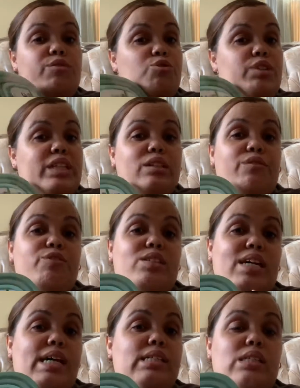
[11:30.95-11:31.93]
three different
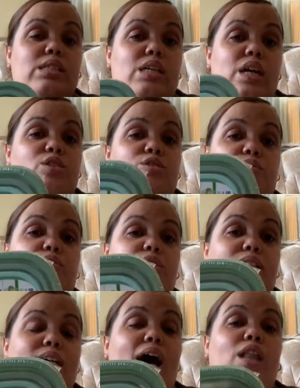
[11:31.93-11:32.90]
size containers for a
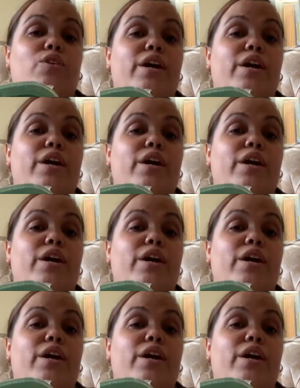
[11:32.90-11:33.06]
dollar,